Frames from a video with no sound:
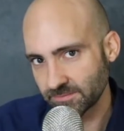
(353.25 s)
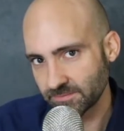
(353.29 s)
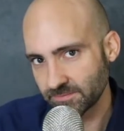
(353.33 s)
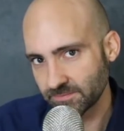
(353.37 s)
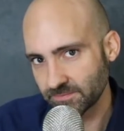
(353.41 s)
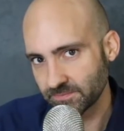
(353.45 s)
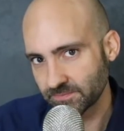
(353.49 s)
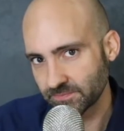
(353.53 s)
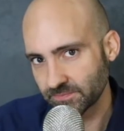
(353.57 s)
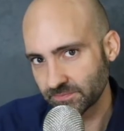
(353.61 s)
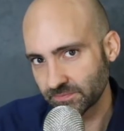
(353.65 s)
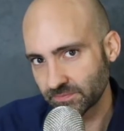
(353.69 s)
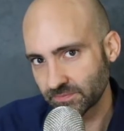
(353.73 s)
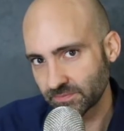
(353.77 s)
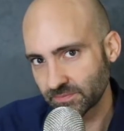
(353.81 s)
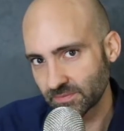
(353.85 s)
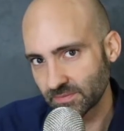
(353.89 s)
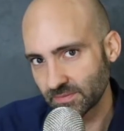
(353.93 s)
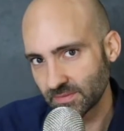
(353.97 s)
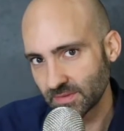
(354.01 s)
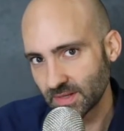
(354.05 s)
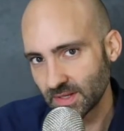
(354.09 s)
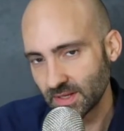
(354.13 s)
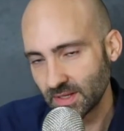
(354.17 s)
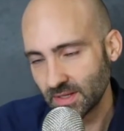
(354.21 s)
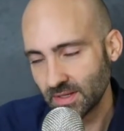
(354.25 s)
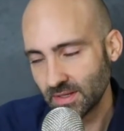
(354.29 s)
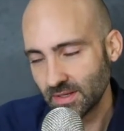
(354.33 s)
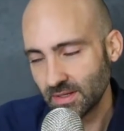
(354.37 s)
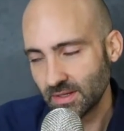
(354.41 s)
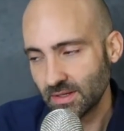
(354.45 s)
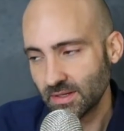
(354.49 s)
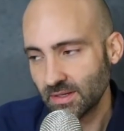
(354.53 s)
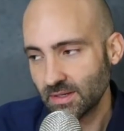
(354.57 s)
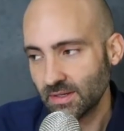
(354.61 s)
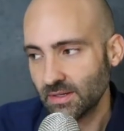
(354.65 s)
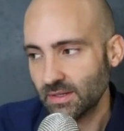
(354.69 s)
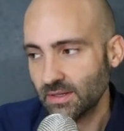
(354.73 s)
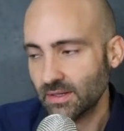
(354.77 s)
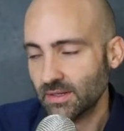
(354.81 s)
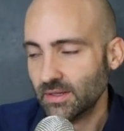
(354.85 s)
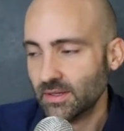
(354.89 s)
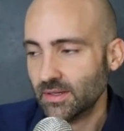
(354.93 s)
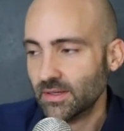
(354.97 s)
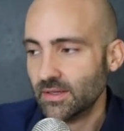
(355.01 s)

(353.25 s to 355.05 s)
(silence)